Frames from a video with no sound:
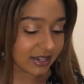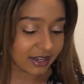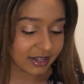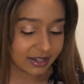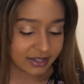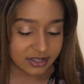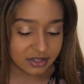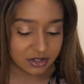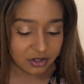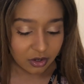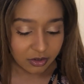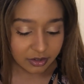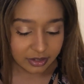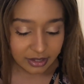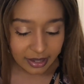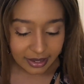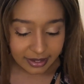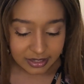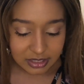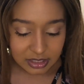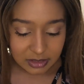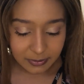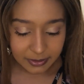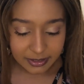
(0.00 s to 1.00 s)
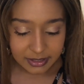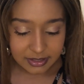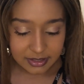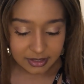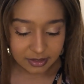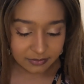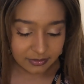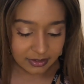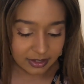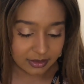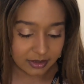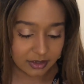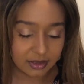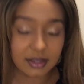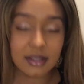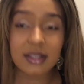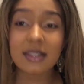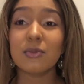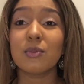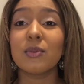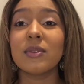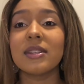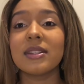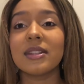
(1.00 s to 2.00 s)
And it's not expensive either.
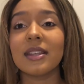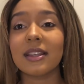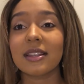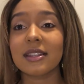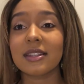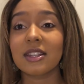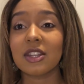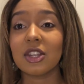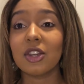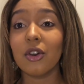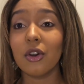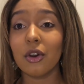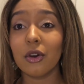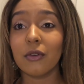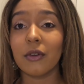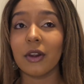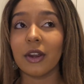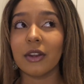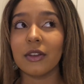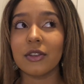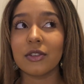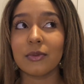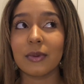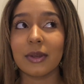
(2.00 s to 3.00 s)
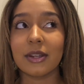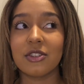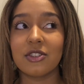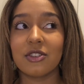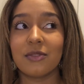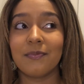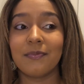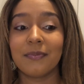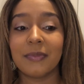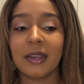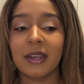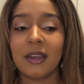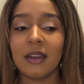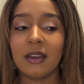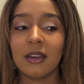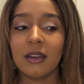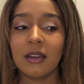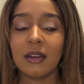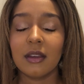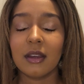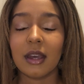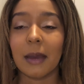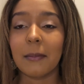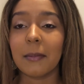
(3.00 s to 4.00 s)
This was €6, which
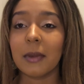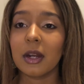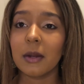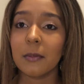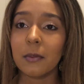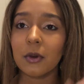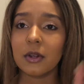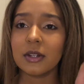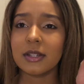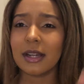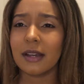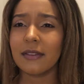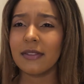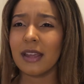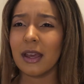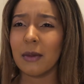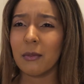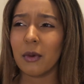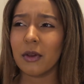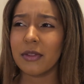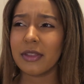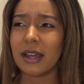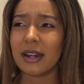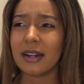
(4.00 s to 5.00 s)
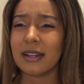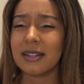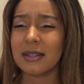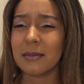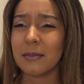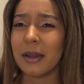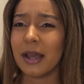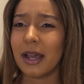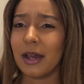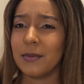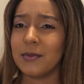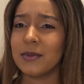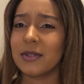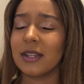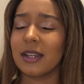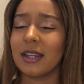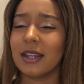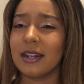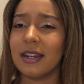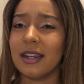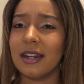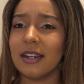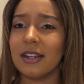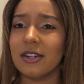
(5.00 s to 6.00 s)
I'm going to put down there what that is in pounds and
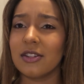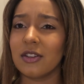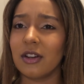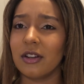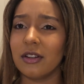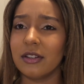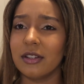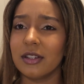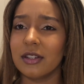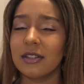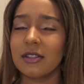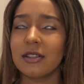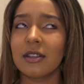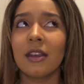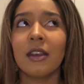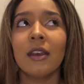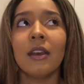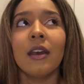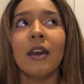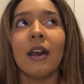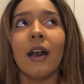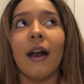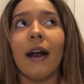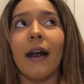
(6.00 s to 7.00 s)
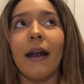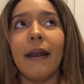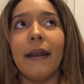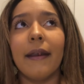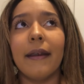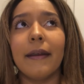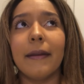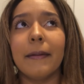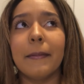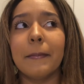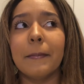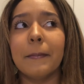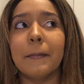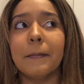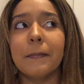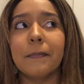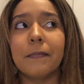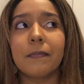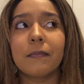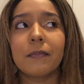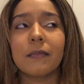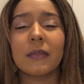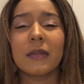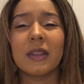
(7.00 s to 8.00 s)
Canadian dollars.
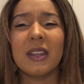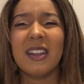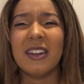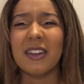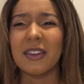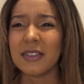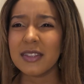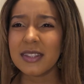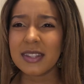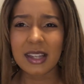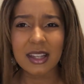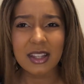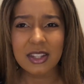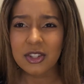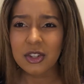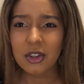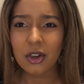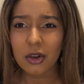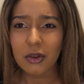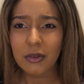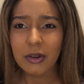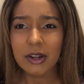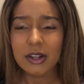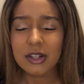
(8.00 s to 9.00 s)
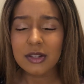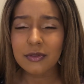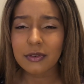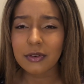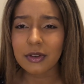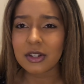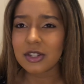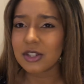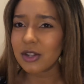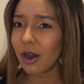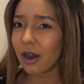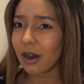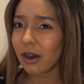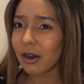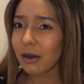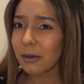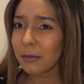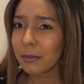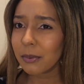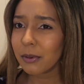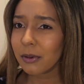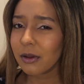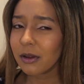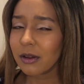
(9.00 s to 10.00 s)
You know, €6 for a
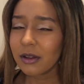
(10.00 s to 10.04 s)
top.